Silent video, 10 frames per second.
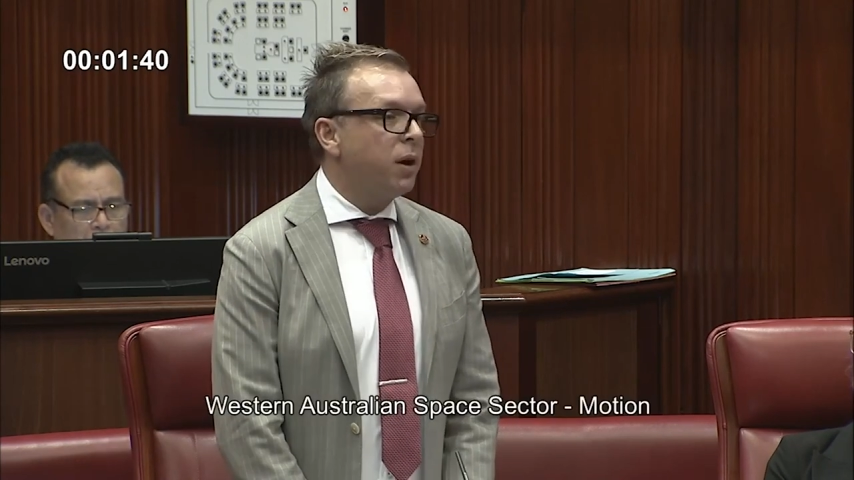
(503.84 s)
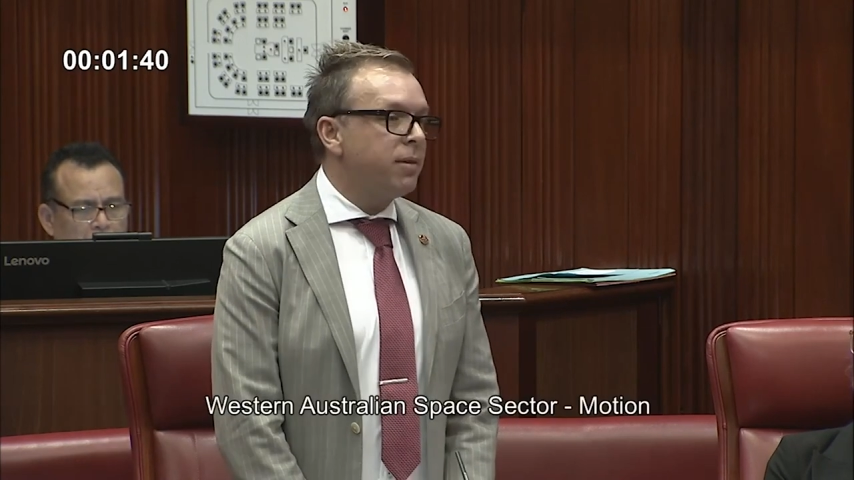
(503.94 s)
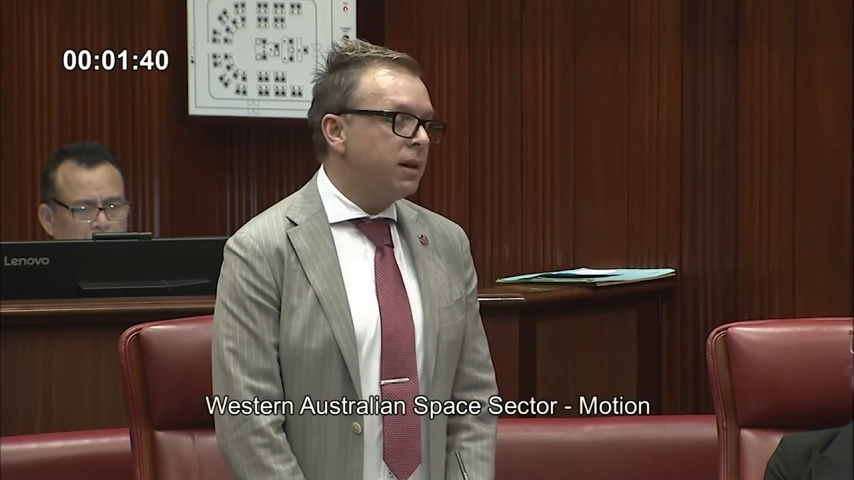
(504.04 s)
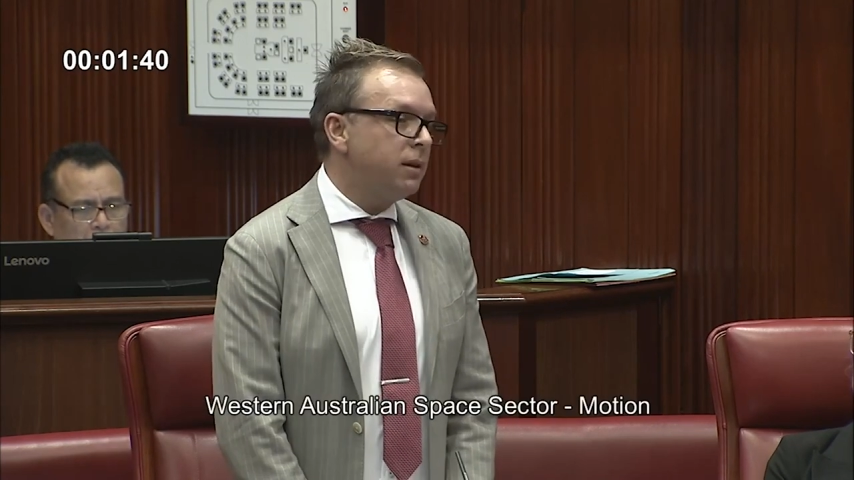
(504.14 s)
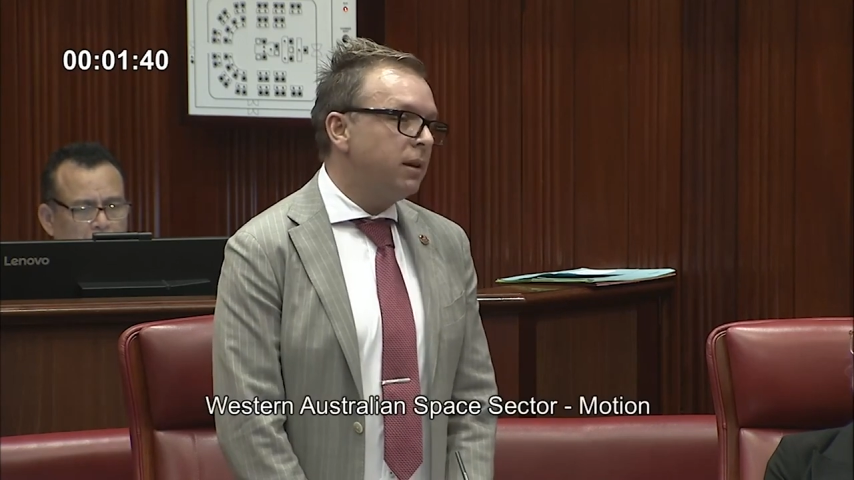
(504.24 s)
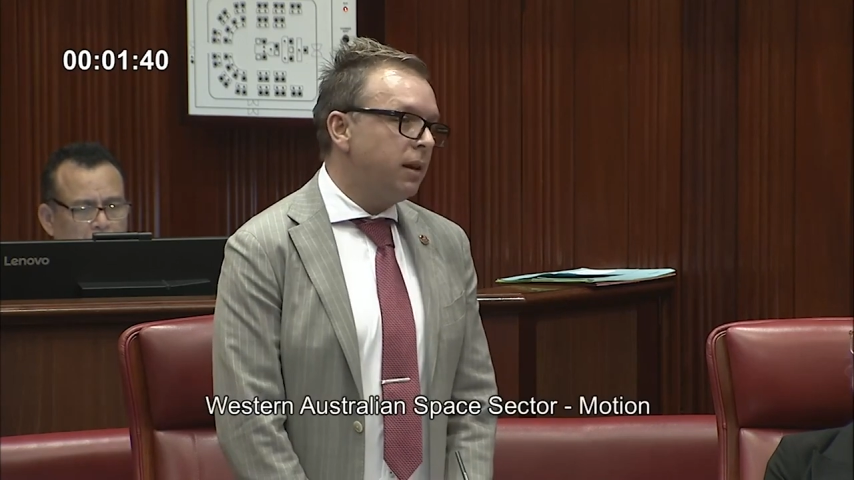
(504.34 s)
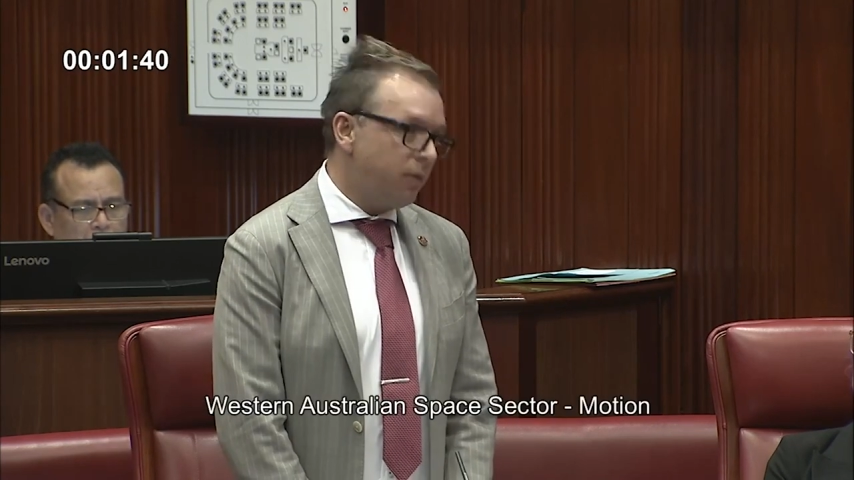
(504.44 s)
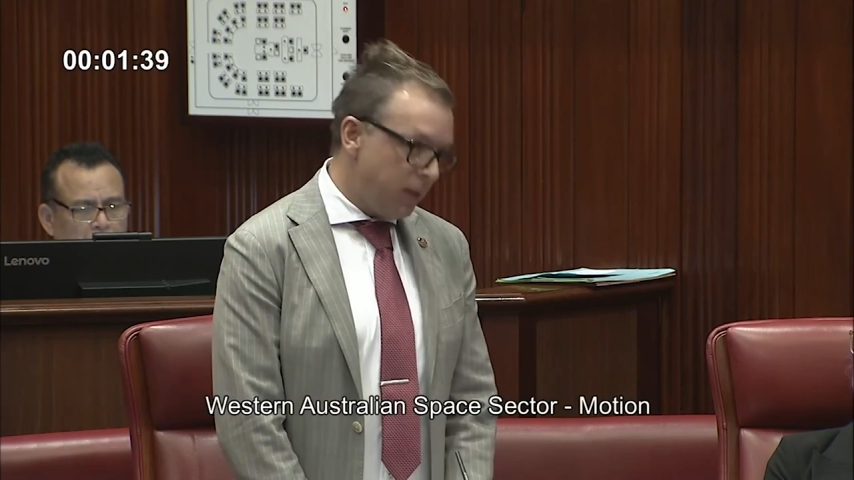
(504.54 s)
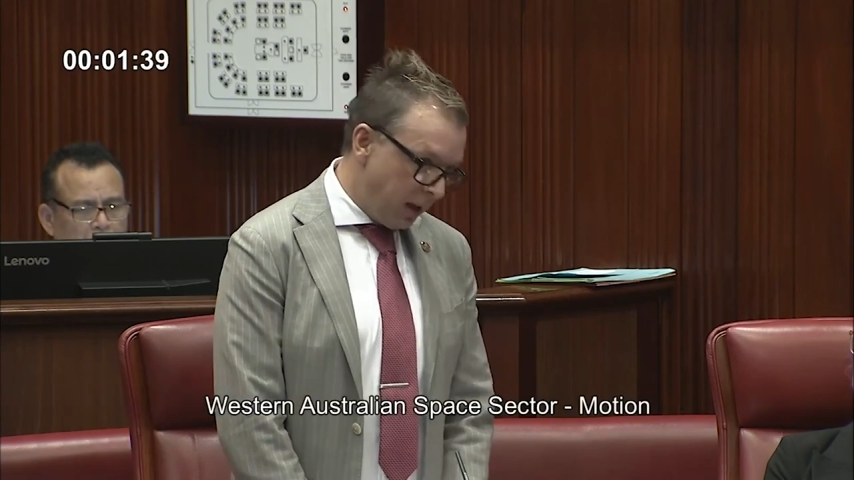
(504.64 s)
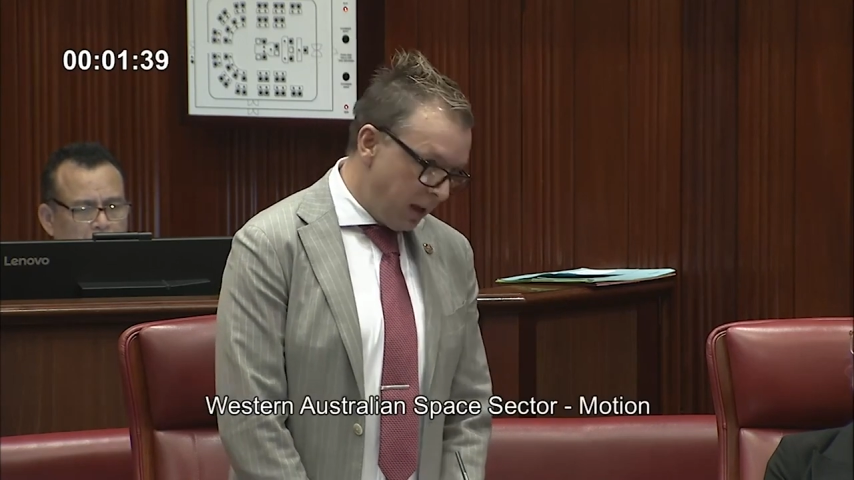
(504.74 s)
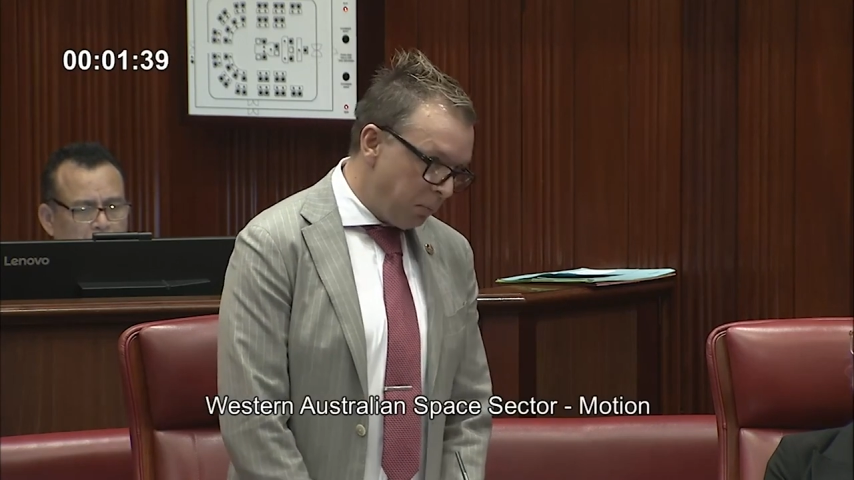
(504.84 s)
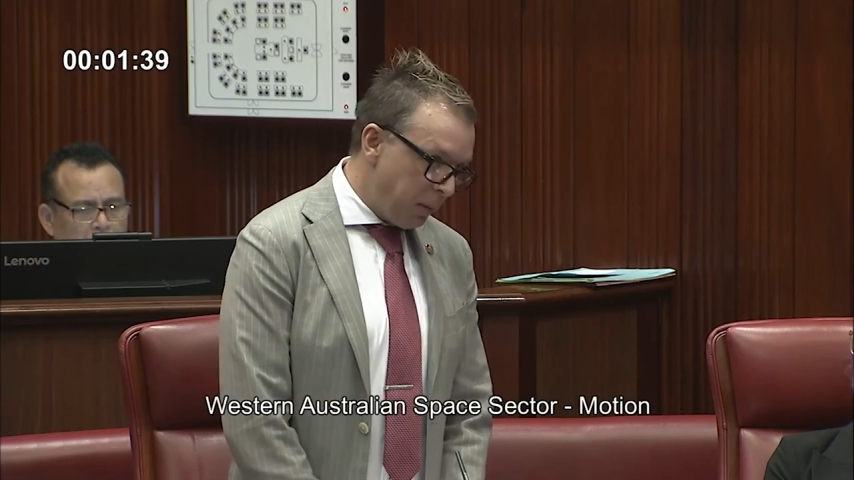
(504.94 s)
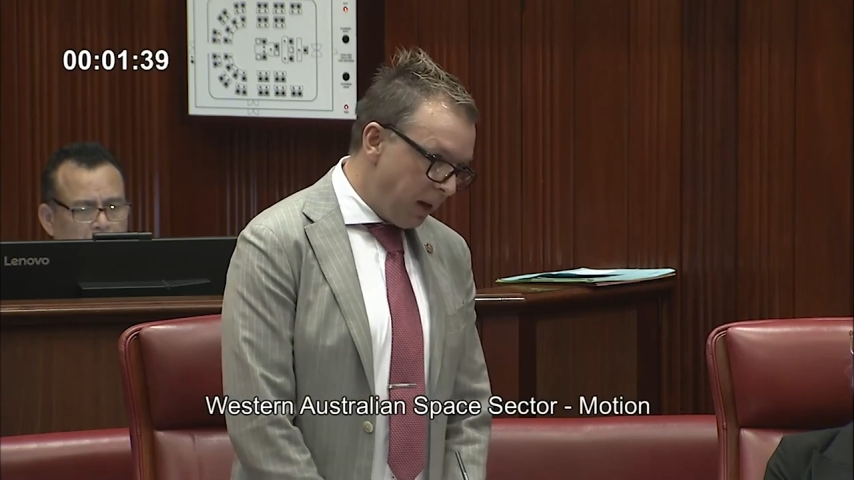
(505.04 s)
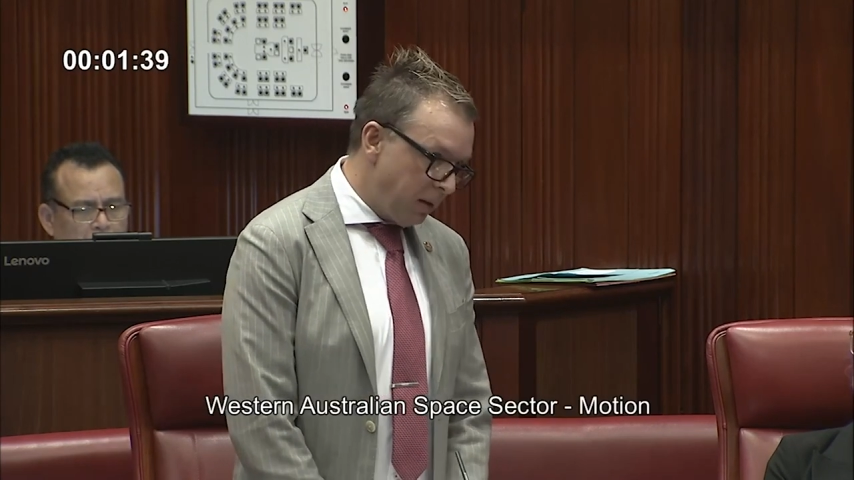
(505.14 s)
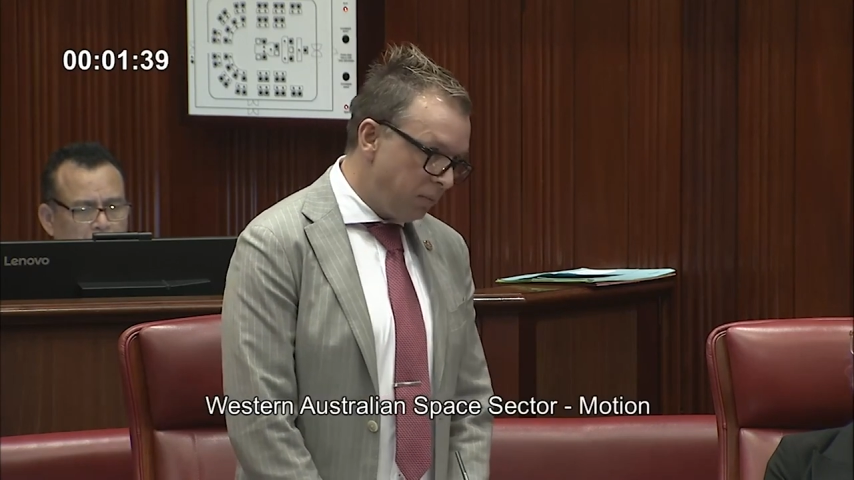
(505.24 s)
President, is thinking
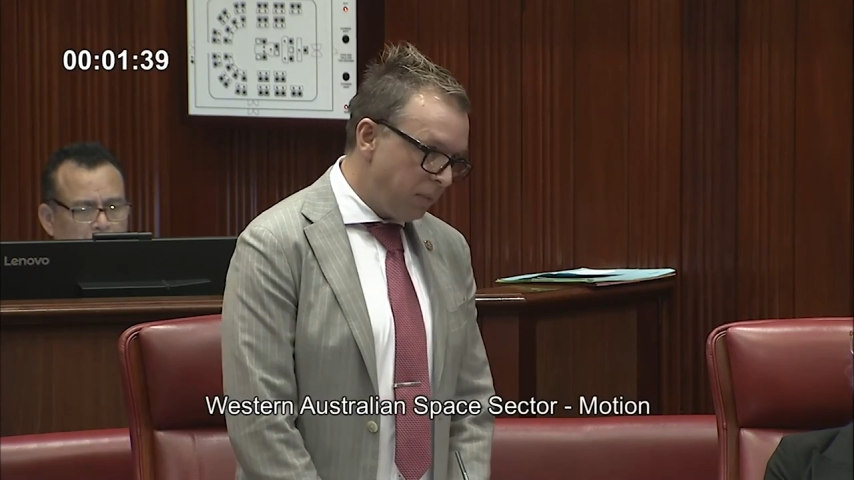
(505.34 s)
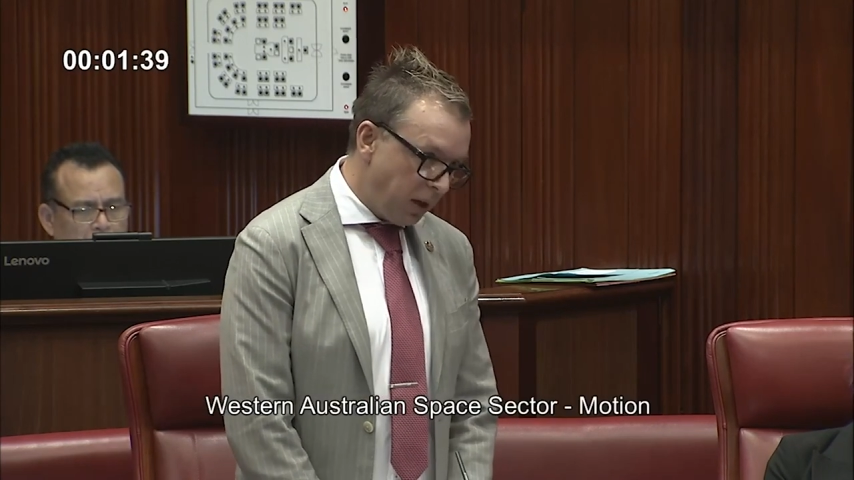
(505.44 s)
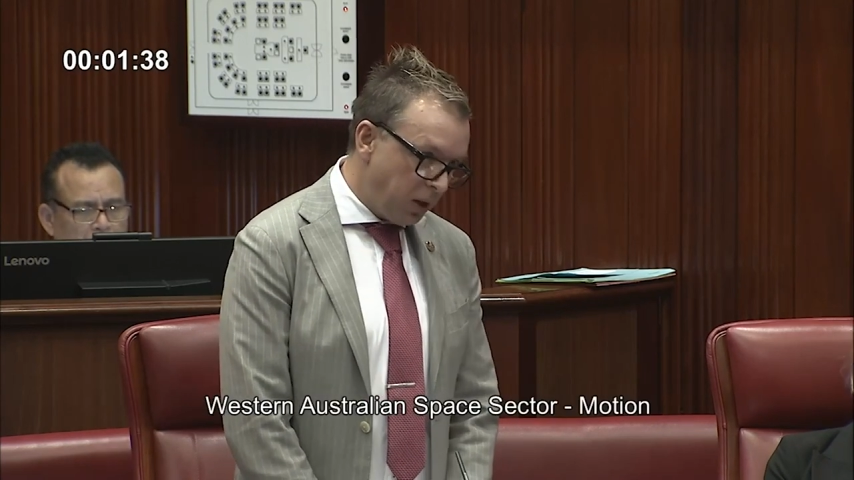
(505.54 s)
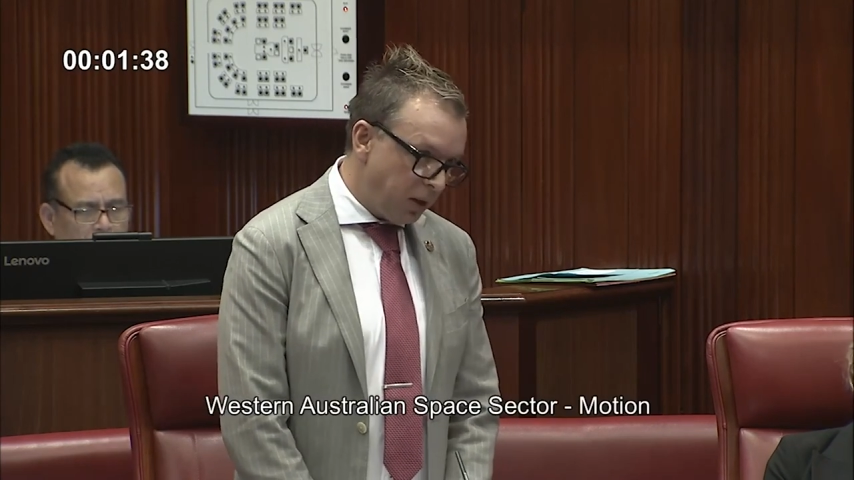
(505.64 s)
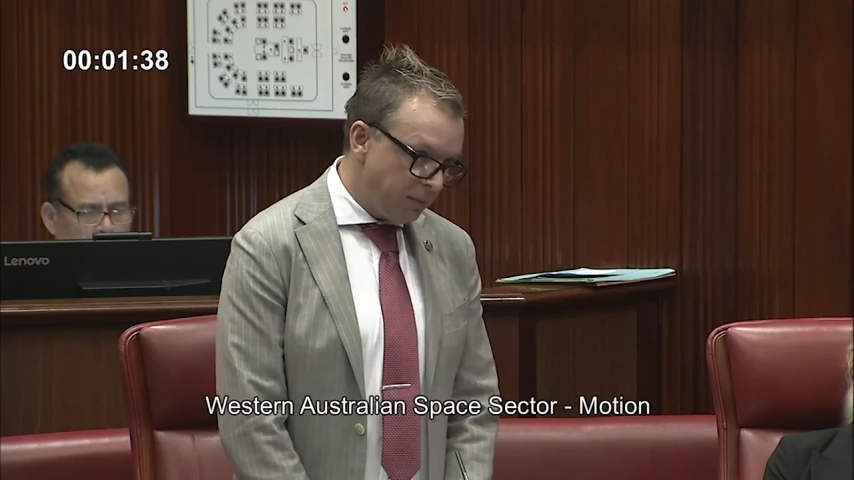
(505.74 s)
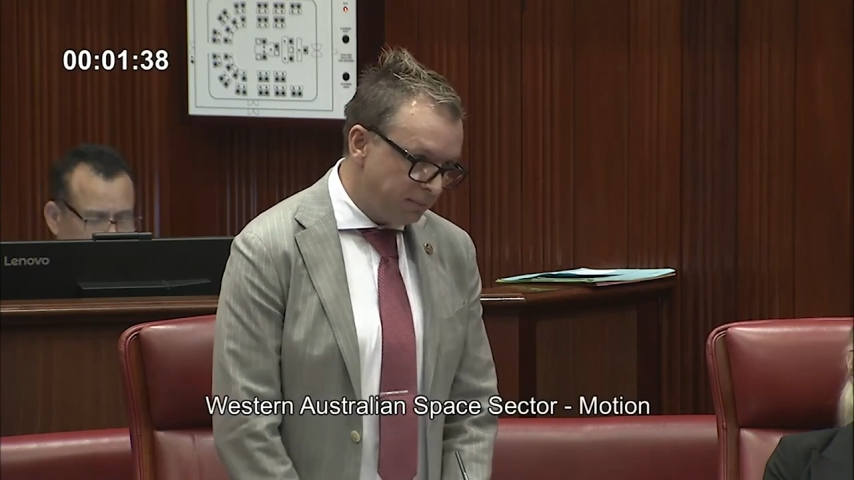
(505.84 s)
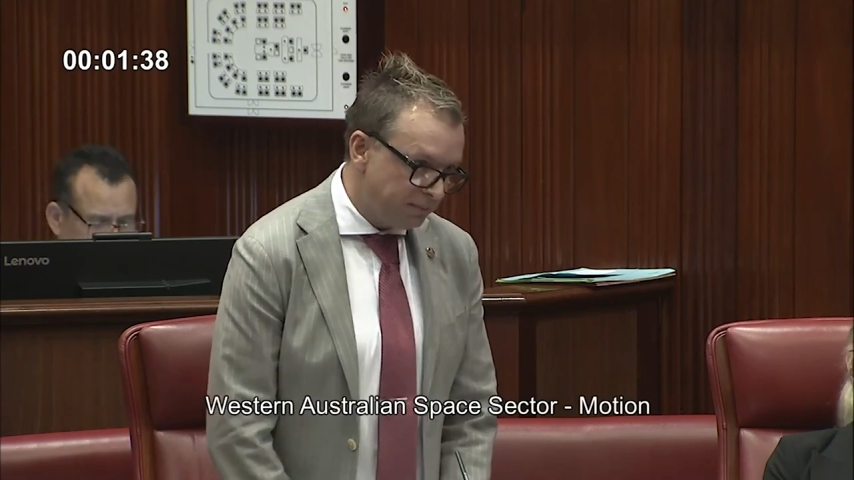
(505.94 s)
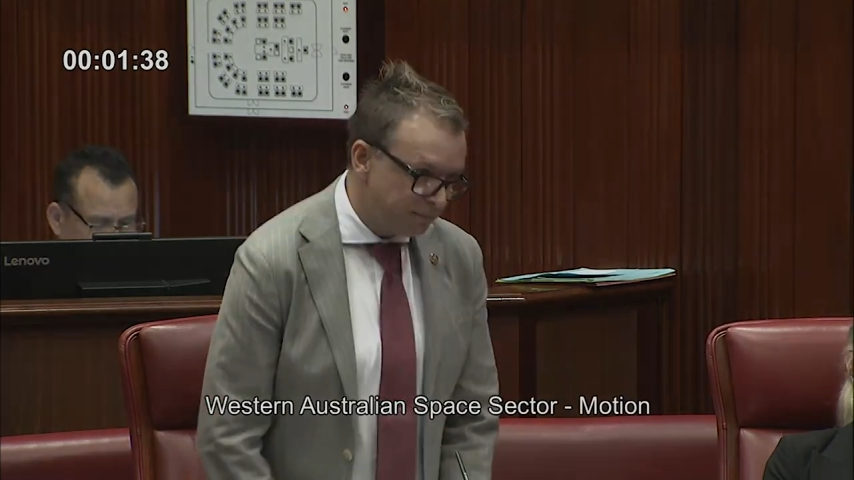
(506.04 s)
big. Thank you.